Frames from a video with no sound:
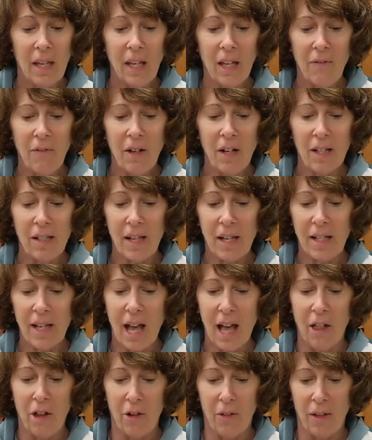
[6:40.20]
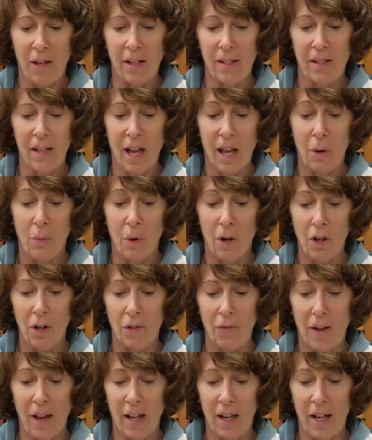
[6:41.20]
Even as I tell her this, I wonder
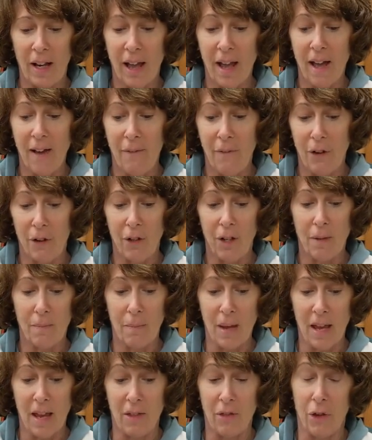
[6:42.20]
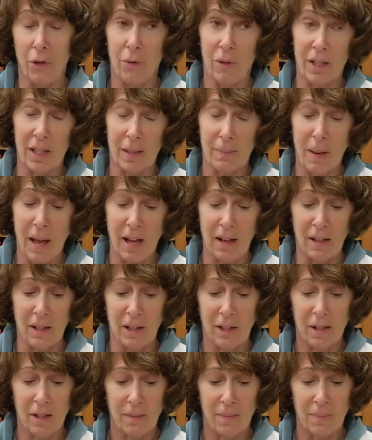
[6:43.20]
if I can ever command their
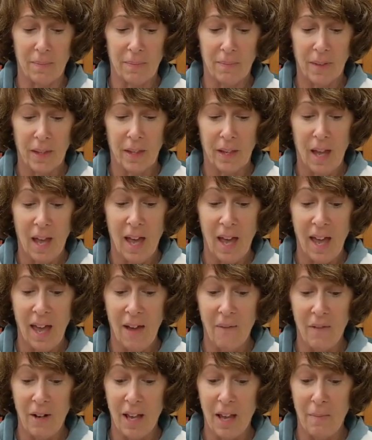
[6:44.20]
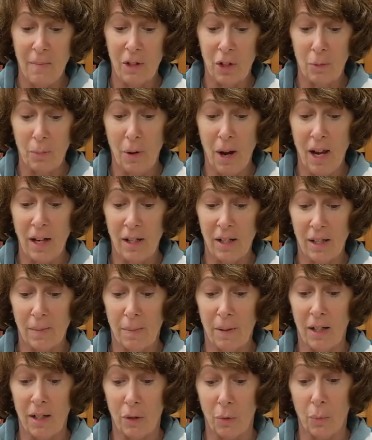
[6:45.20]
respect. I haven't had much practice
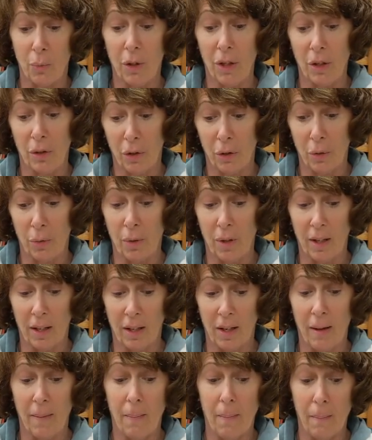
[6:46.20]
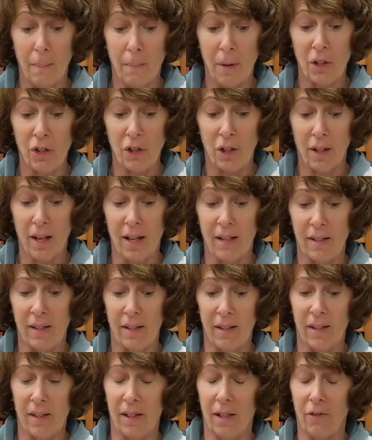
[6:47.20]
being a real gorilla, much less
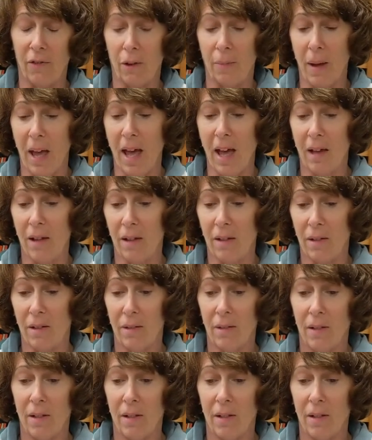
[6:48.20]
a silverback.